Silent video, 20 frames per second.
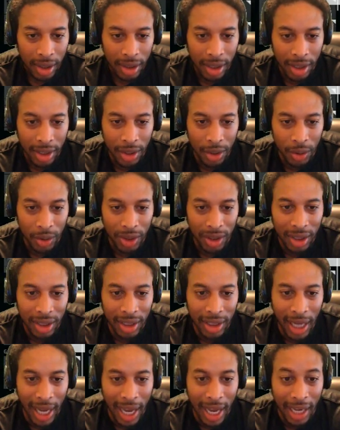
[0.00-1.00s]
Did you?
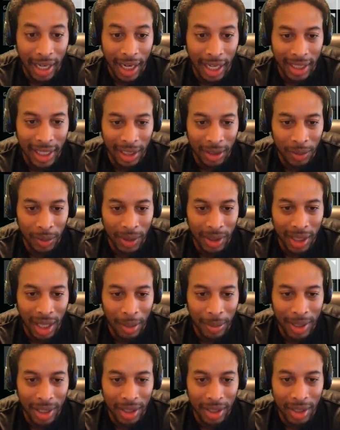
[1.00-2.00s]
Yeah, cause that's what
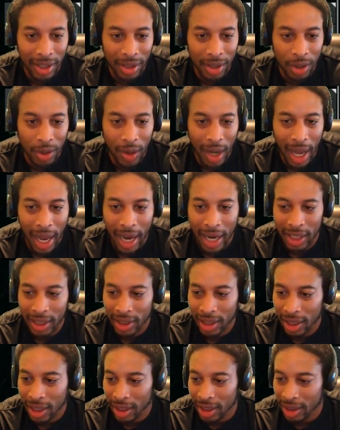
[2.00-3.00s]
I mean.
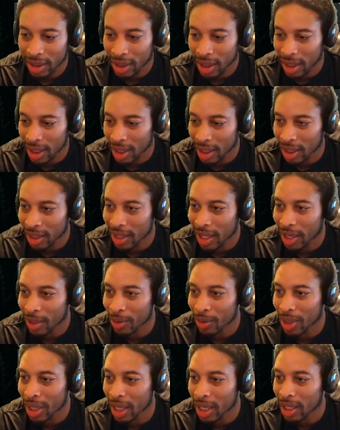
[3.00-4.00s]
UAZ, nigga. Shit,
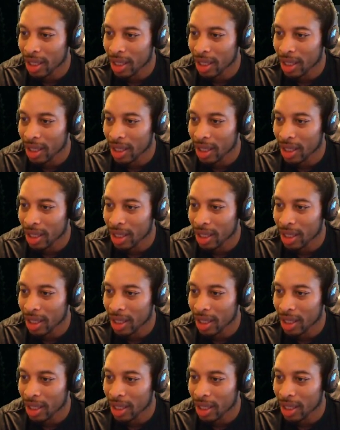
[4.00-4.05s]
like what?